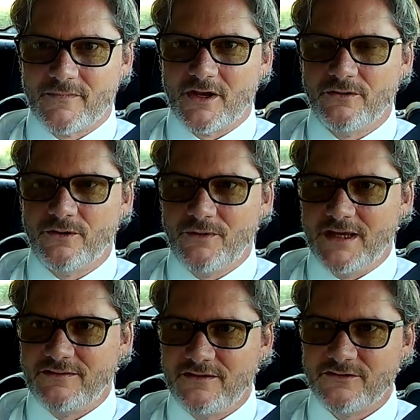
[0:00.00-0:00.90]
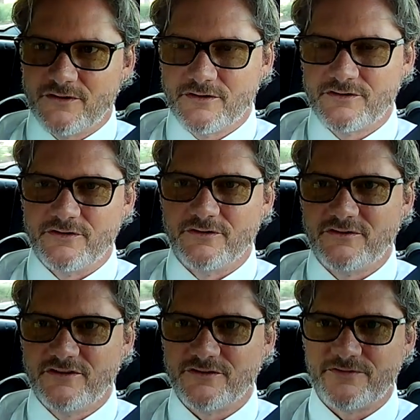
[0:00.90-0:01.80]
Oh, no, wait. These are our students.
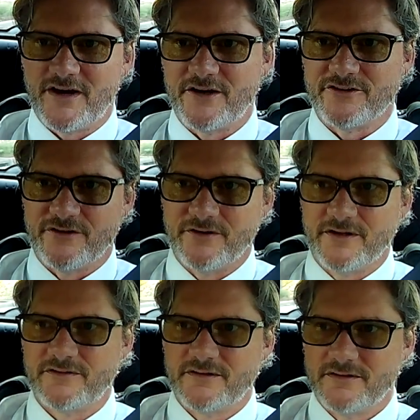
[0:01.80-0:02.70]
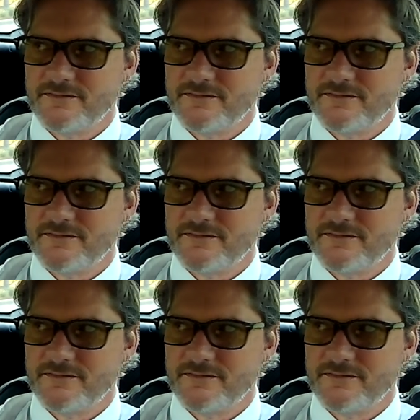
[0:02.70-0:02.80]
These are fire students.